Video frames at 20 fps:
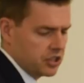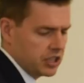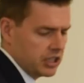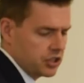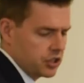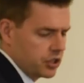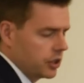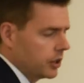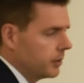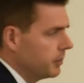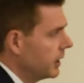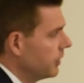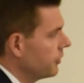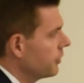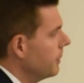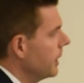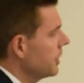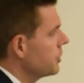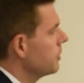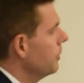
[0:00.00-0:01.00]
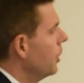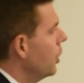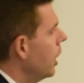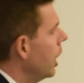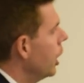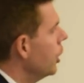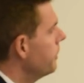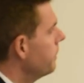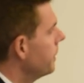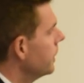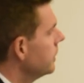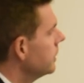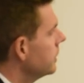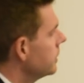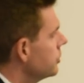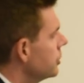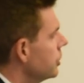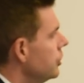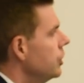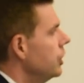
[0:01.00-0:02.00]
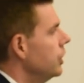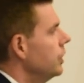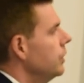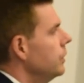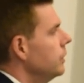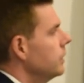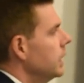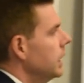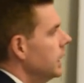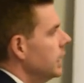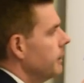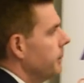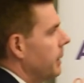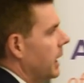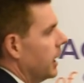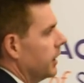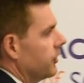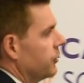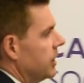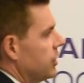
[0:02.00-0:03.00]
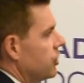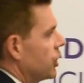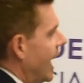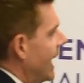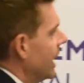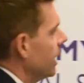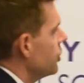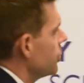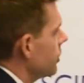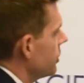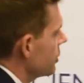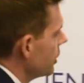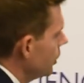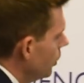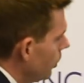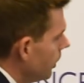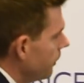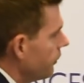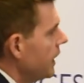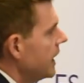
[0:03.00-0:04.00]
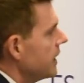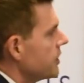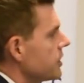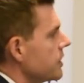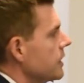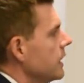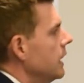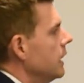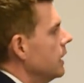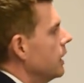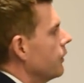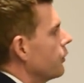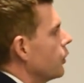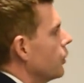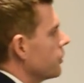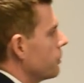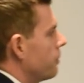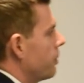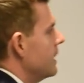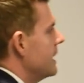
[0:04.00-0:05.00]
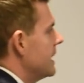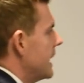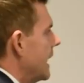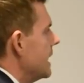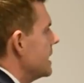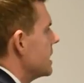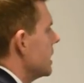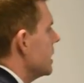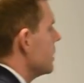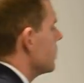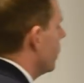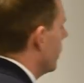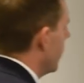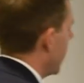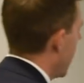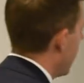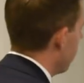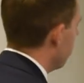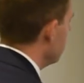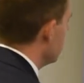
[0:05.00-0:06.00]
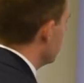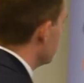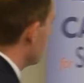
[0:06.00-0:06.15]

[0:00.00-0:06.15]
system that's much more open to new party challenges. And all of this, of course, predated what happened